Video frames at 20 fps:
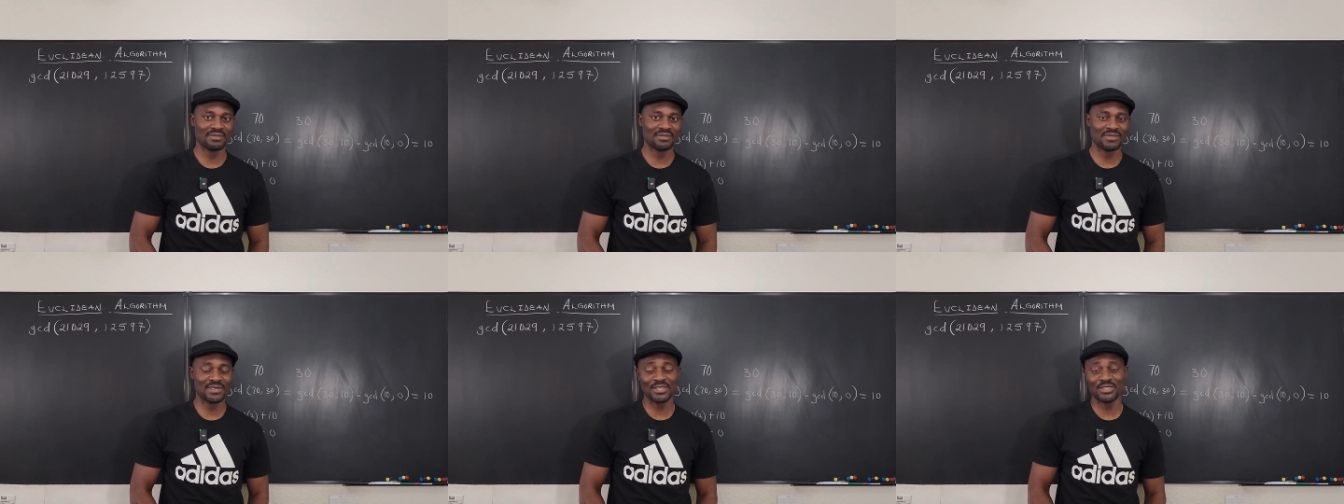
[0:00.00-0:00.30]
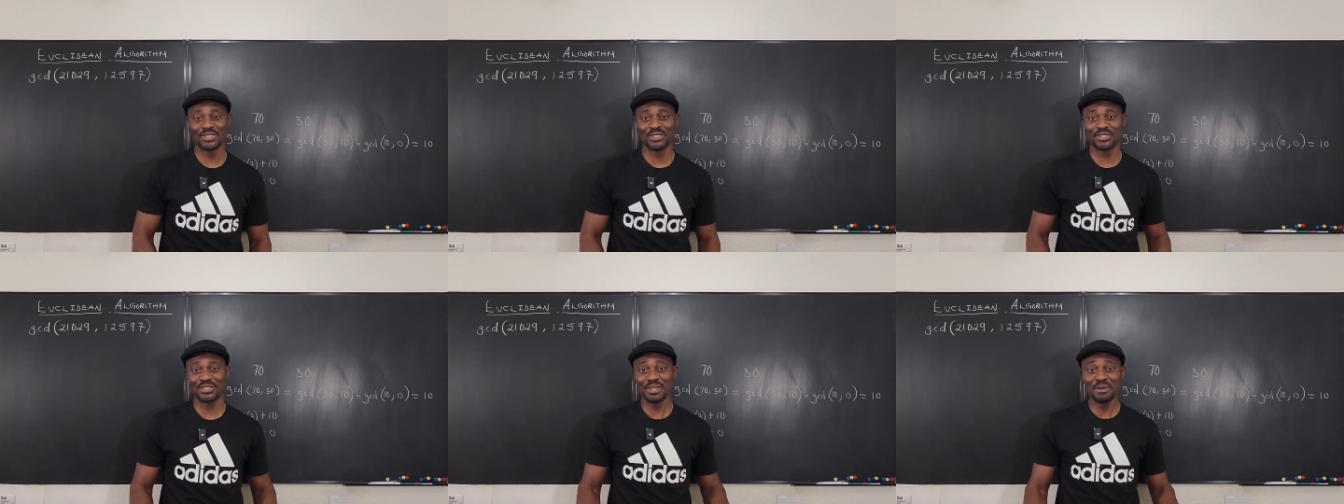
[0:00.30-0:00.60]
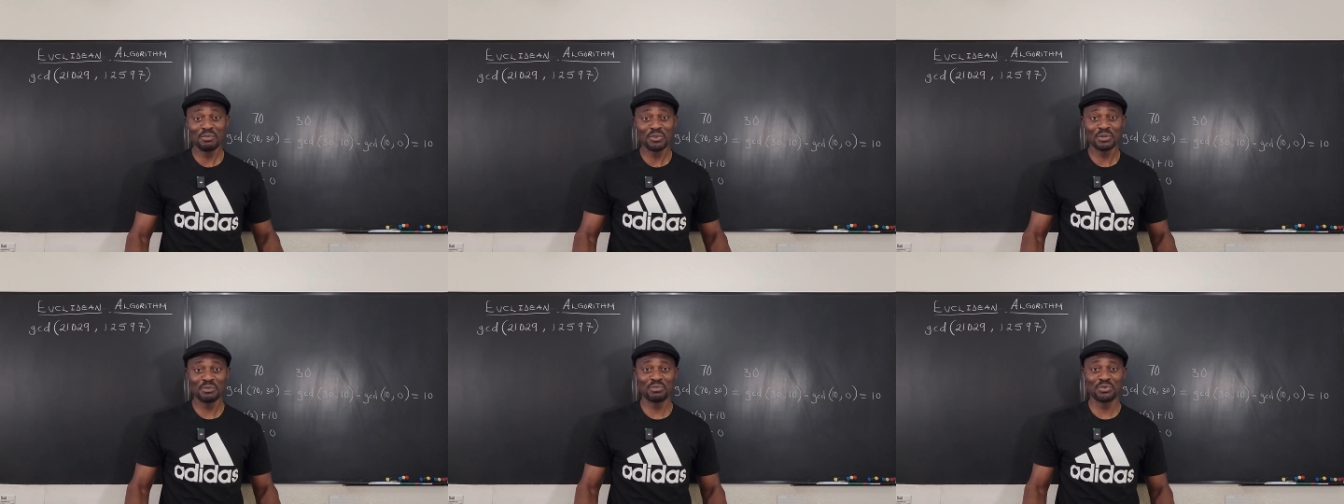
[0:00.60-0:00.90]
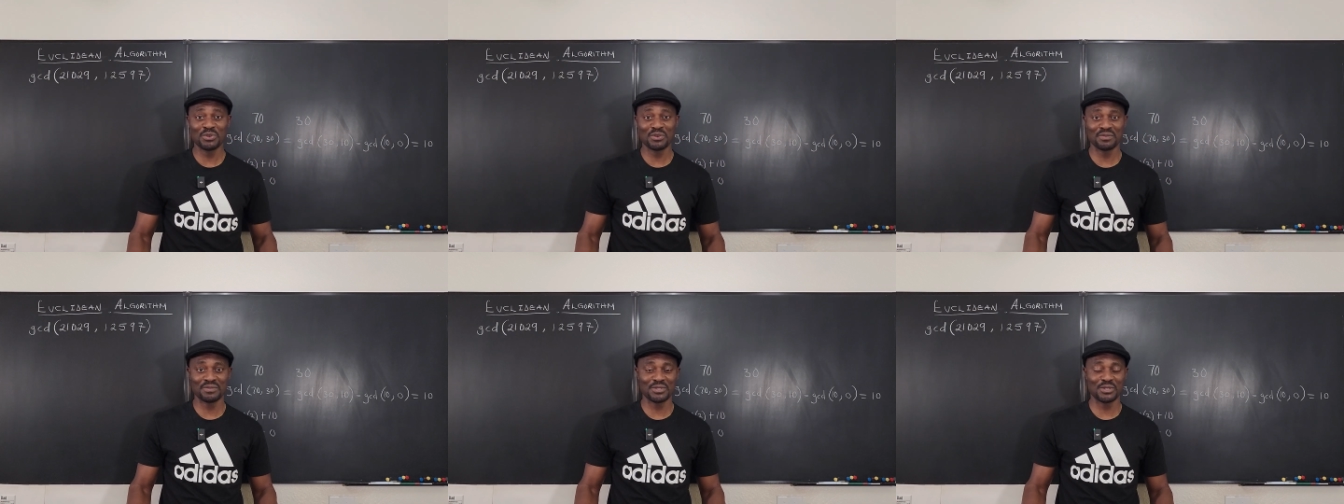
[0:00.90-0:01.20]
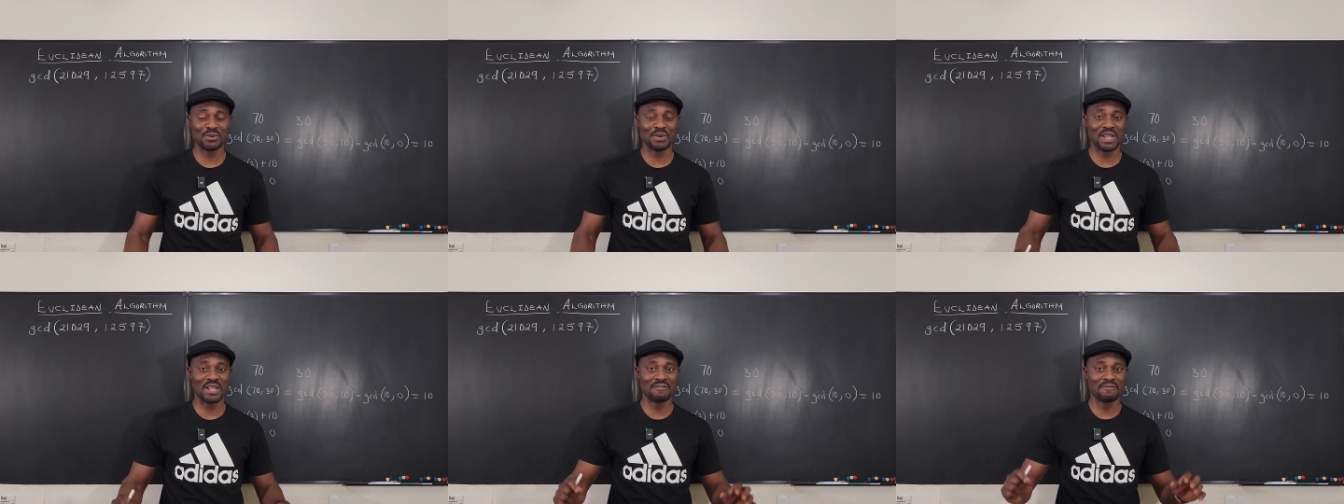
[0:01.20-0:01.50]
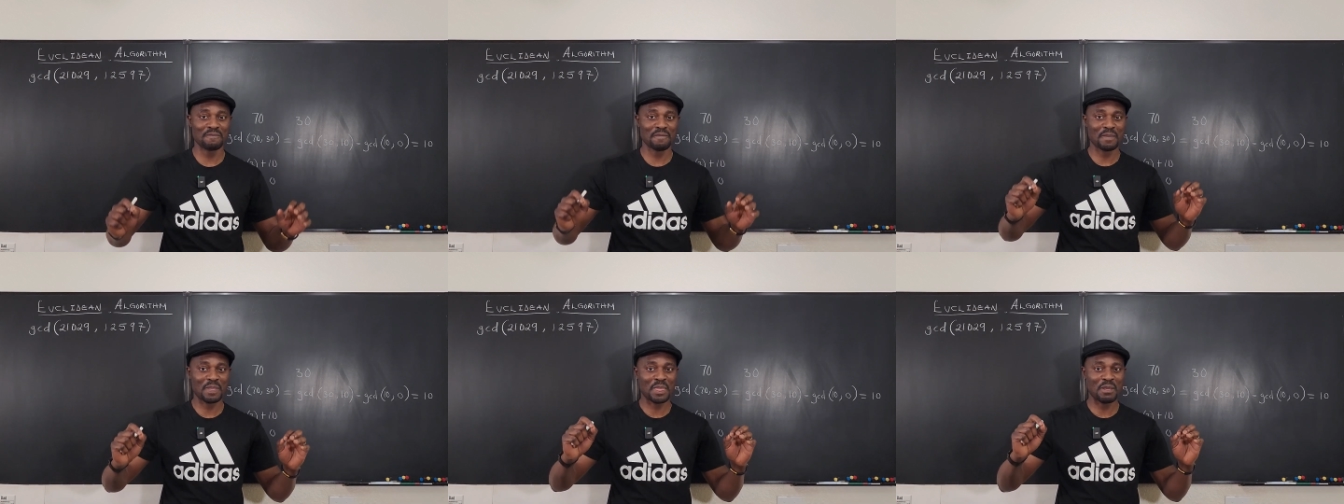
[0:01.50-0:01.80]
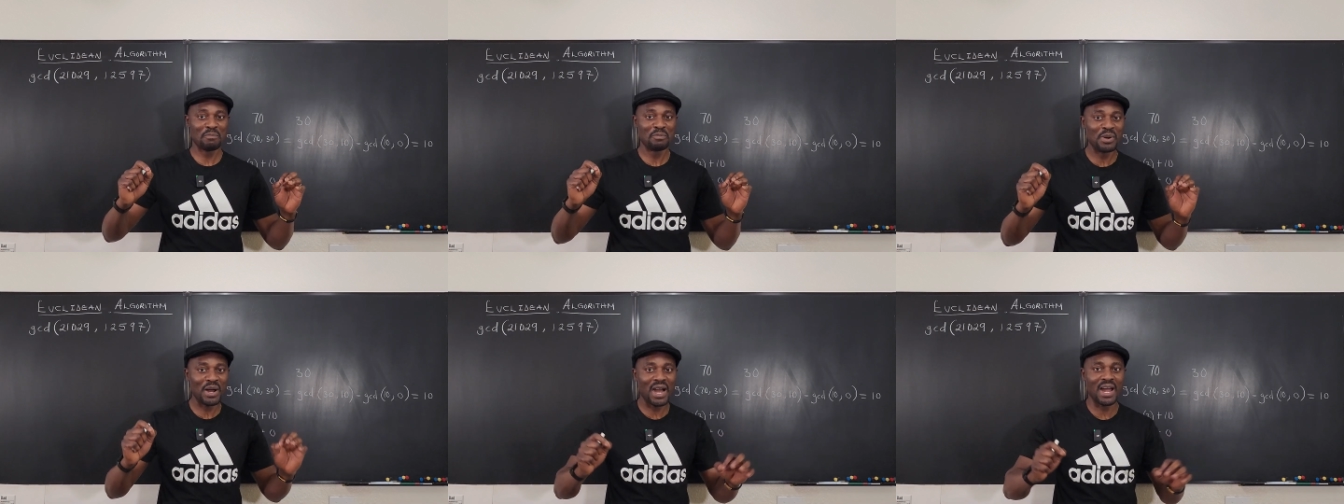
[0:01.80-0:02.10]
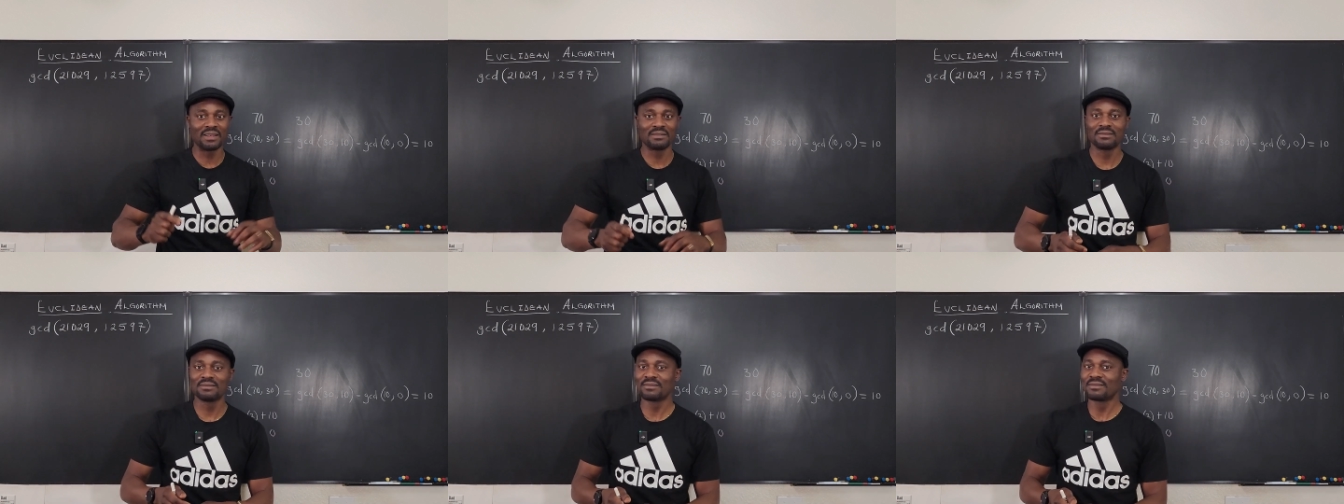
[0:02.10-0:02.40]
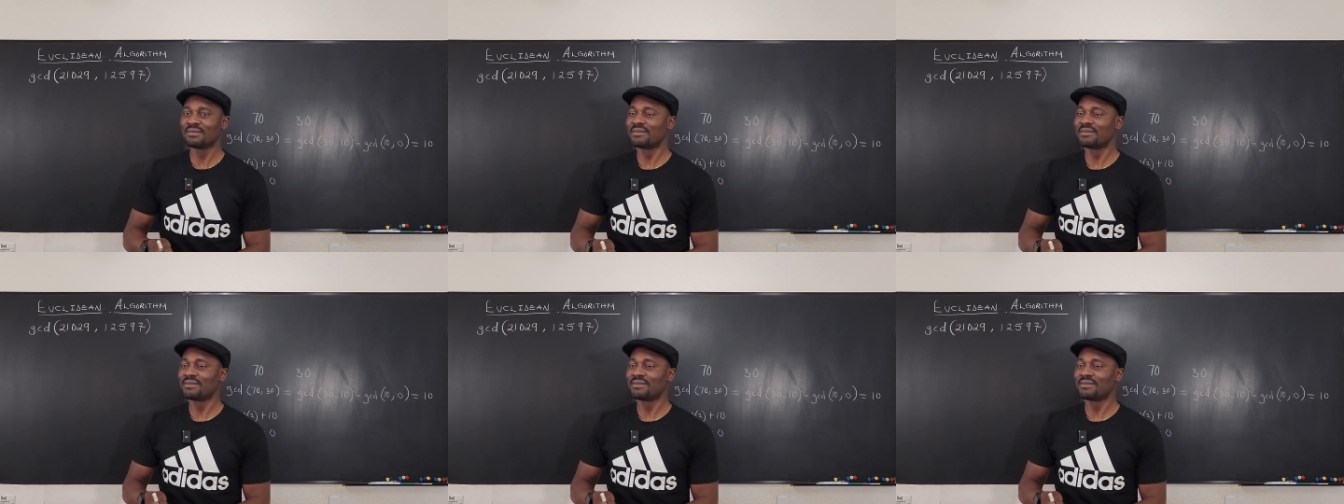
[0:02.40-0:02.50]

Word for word: There's a simple proof to it, but